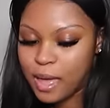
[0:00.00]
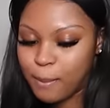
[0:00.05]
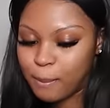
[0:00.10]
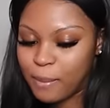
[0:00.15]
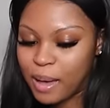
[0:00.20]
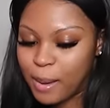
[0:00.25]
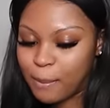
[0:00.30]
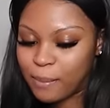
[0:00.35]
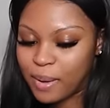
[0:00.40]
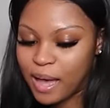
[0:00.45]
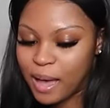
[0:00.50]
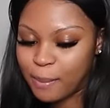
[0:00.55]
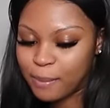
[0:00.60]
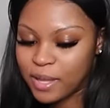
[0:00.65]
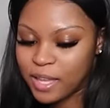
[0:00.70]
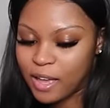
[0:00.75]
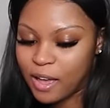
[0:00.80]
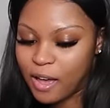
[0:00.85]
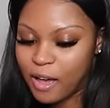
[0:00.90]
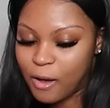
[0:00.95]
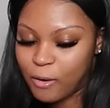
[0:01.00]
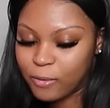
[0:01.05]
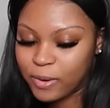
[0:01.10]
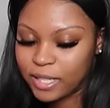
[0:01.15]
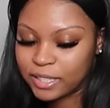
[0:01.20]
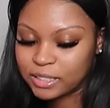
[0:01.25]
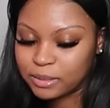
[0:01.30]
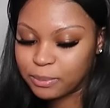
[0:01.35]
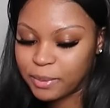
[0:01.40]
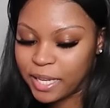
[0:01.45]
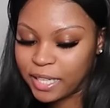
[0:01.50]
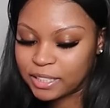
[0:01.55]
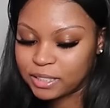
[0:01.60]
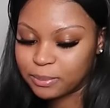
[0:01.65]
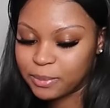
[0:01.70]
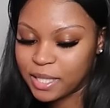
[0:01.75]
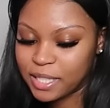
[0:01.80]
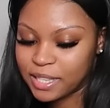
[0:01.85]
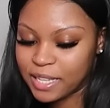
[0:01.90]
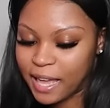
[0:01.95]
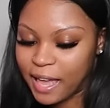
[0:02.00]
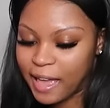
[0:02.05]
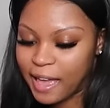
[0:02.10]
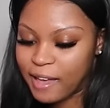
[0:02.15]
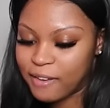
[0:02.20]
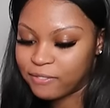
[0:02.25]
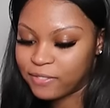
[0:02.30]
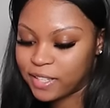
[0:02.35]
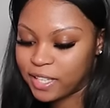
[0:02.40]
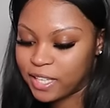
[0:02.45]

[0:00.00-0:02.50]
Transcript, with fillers: My mommy always makes me laugh